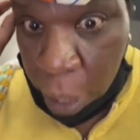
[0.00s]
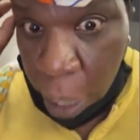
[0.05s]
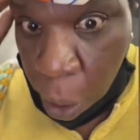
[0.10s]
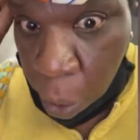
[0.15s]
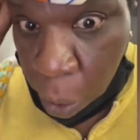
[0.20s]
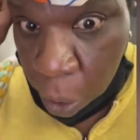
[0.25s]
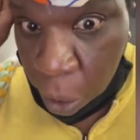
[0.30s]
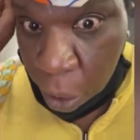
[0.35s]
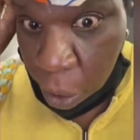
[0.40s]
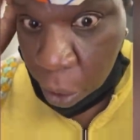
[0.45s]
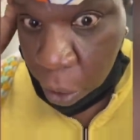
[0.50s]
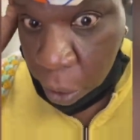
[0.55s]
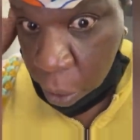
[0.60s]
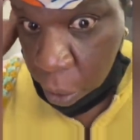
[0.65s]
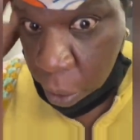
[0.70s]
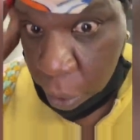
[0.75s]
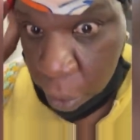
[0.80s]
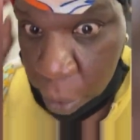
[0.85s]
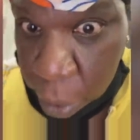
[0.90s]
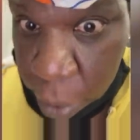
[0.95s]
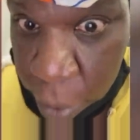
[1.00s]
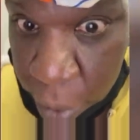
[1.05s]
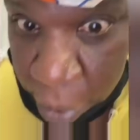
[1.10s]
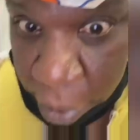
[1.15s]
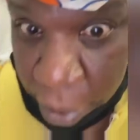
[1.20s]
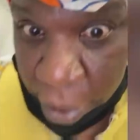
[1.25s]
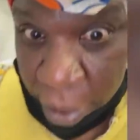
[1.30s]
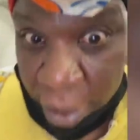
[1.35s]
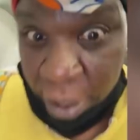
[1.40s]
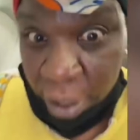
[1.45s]
who were responsible for
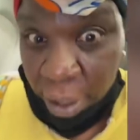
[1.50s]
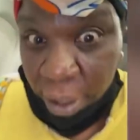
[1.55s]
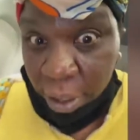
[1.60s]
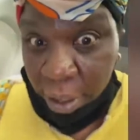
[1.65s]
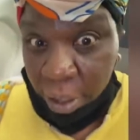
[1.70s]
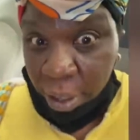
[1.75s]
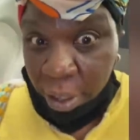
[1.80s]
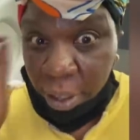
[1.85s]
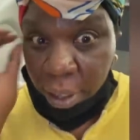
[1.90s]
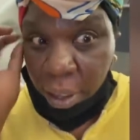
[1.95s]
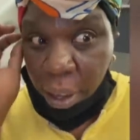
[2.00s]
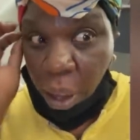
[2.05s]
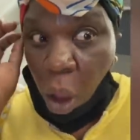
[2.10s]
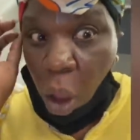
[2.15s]
putting her on.